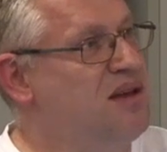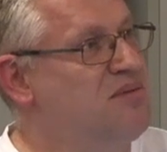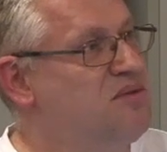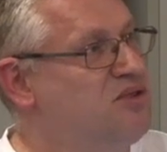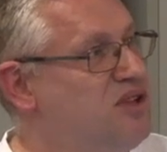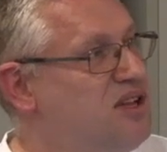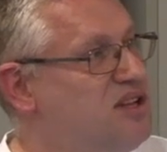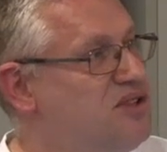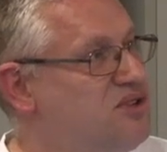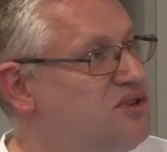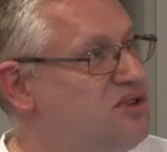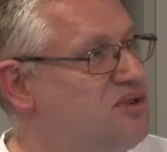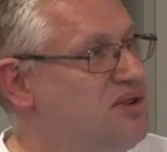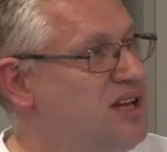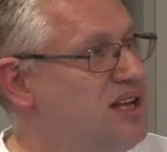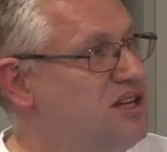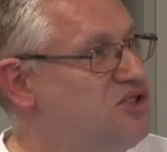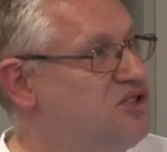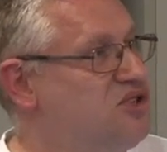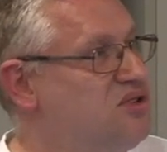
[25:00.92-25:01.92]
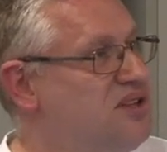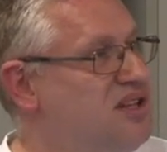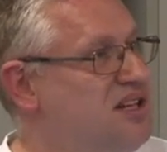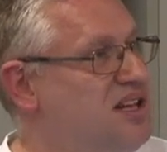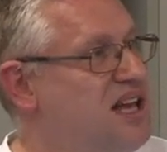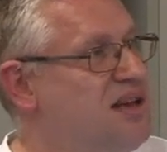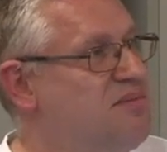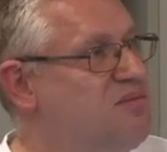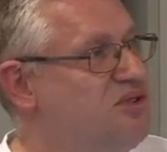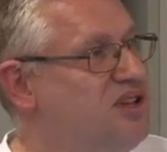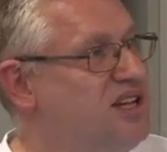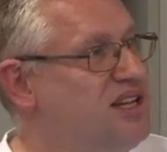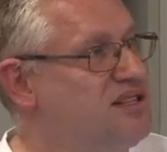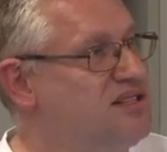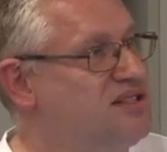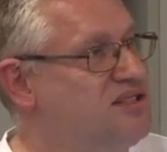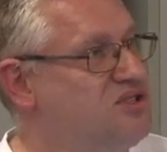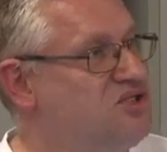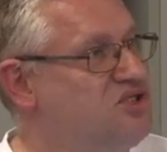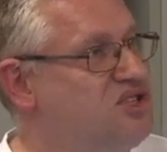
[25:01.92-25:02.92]
emulator actually
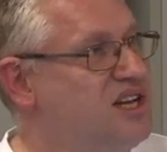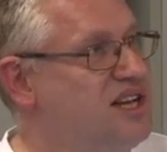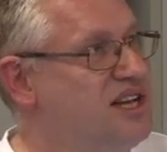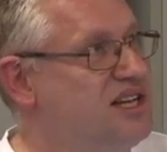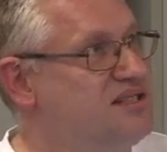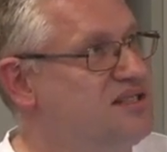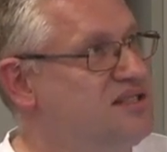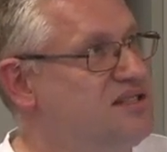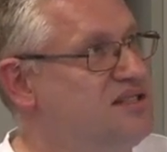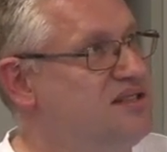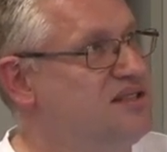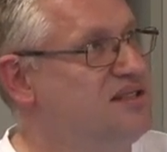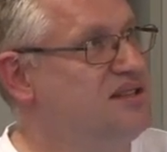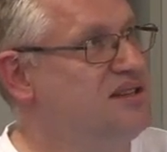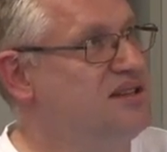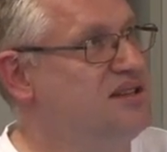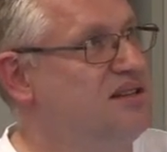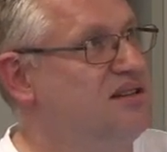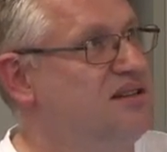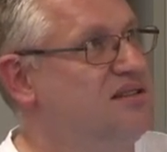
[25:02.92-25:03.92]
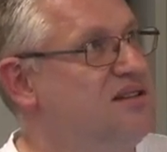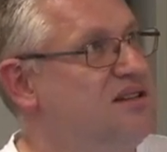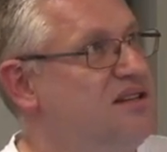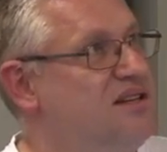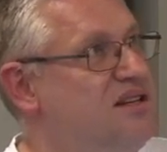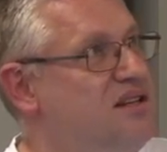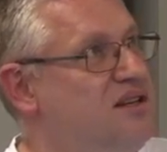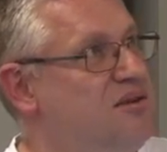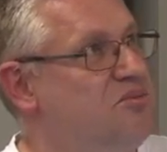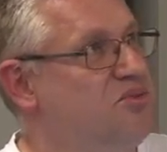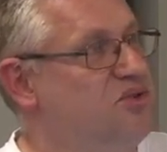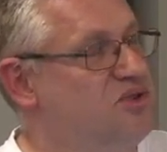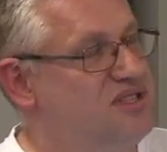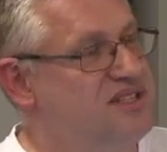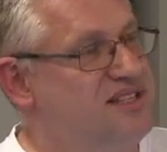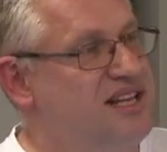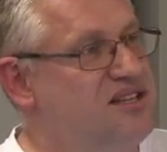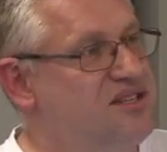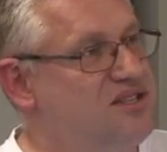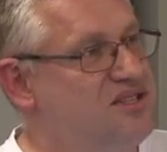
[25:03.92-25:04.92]
emulates just the
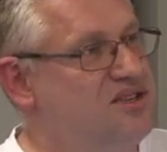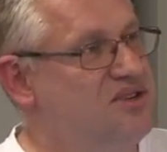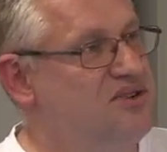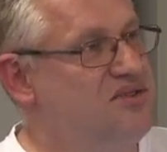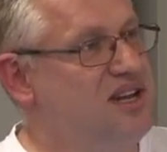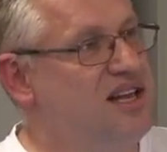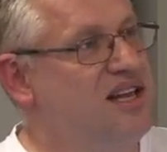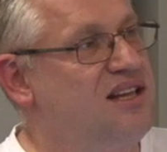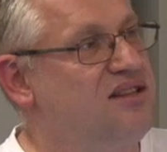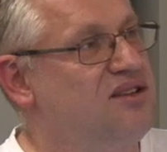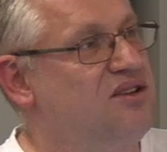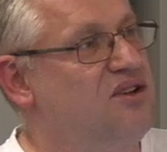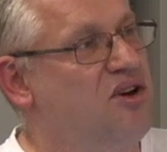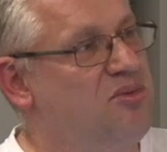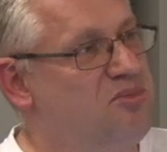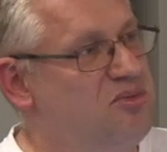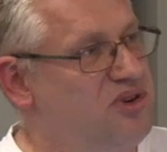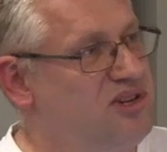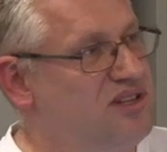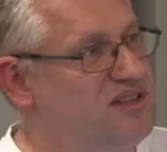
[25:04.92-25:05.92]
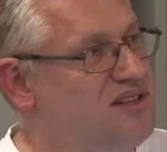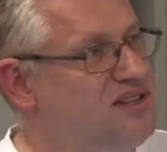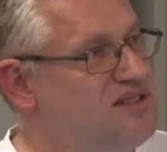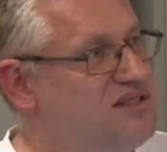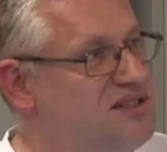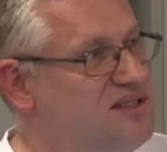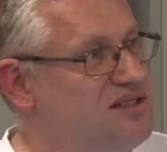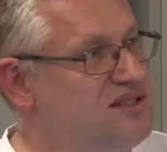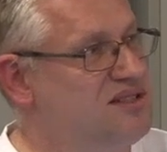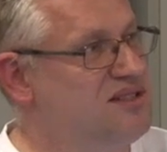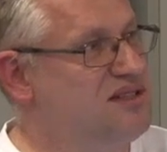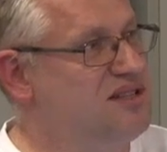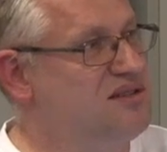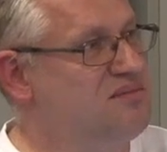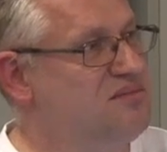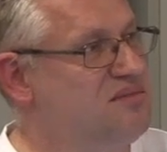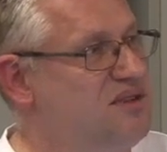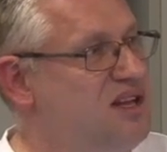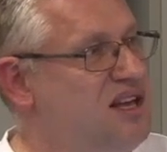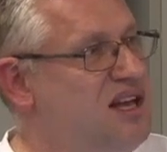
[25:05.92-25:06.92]
processor and the operating
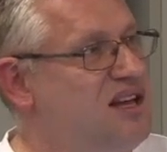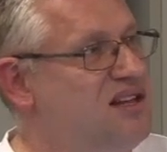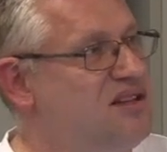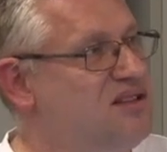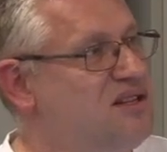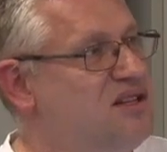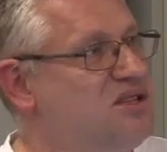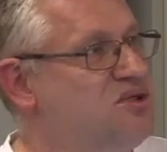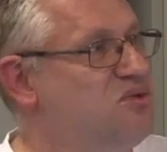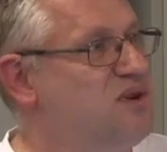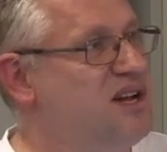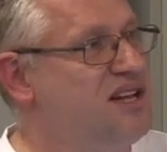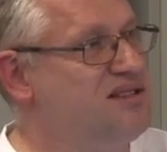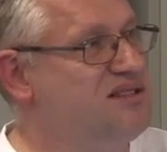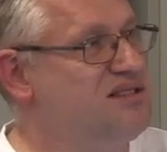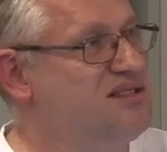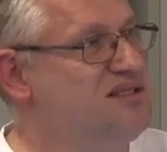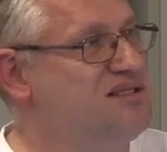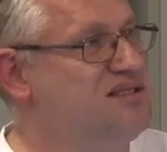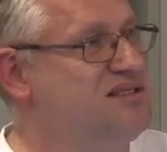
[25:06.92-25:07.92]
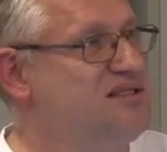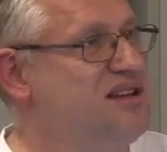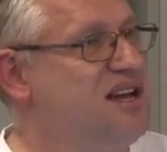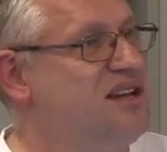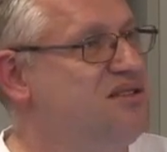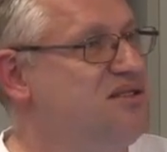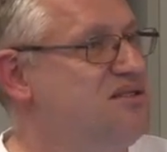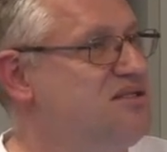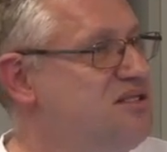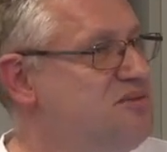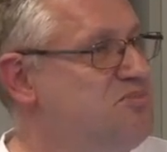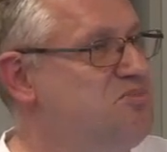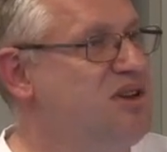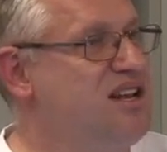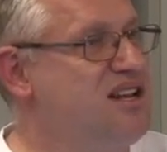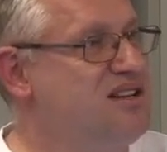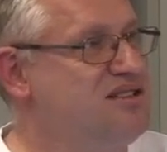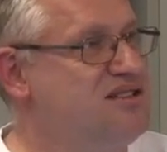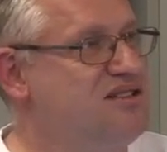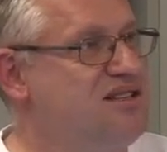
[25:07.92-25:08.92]
system, and it runs at the
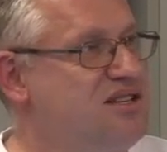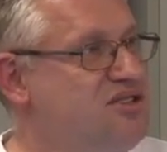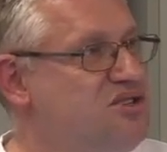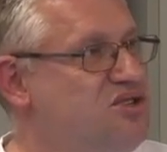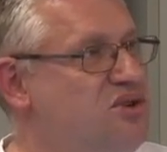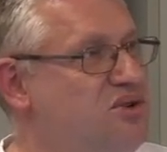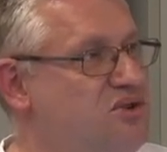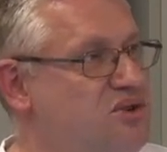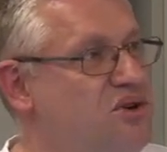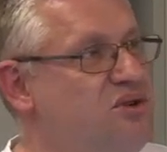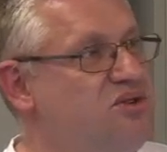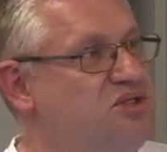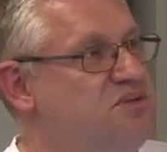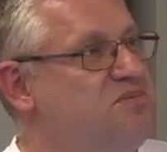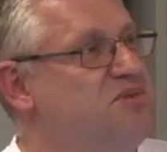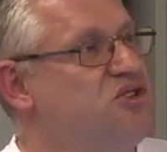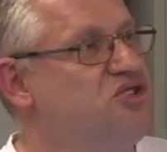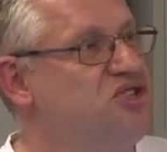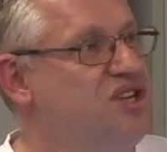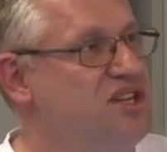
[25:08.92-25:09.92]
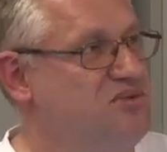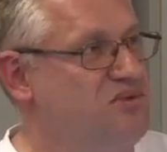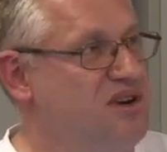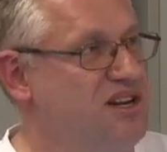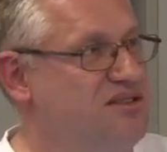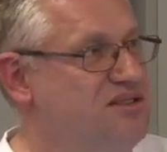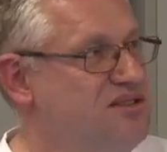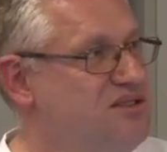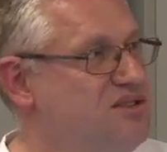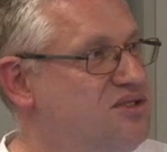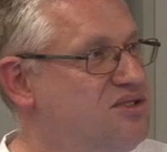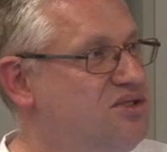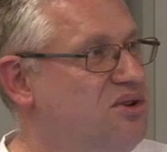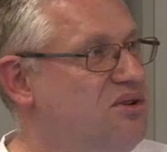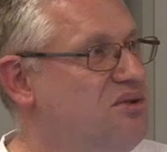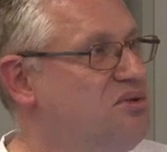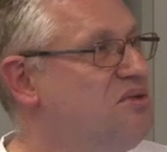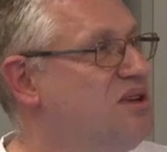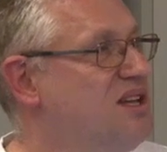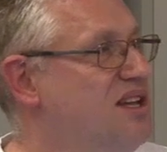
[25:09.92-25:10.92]
speed that your host machine runs.
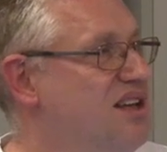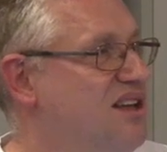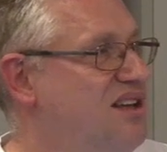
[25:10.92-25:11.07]
So